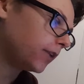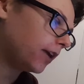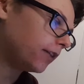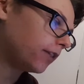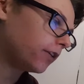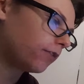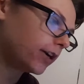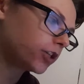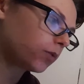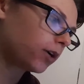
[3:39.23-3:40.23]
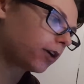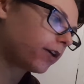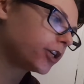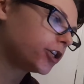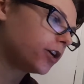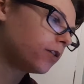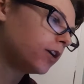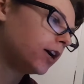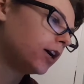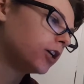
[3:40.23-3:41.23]
And then the rest to work
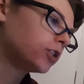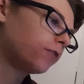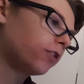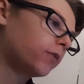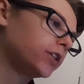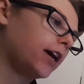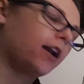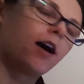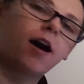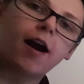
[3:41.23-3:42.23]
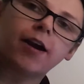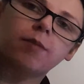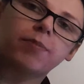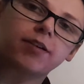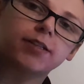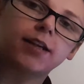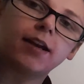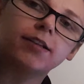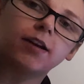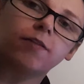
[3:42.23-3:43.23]
ratio. So forwards had a higher
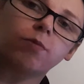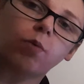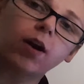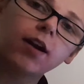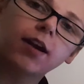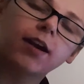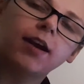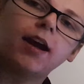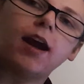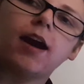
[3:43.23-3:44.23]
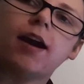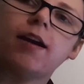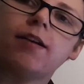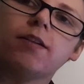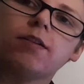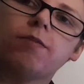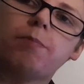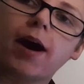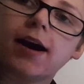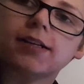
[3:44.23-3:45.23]
percent of work and
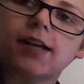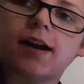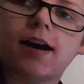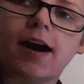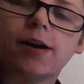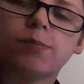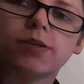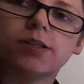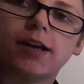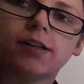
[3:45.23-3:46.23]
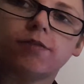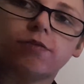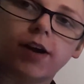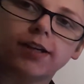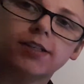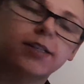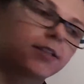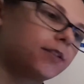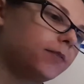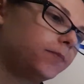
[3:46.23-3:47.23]
backs had a higher percent of rest.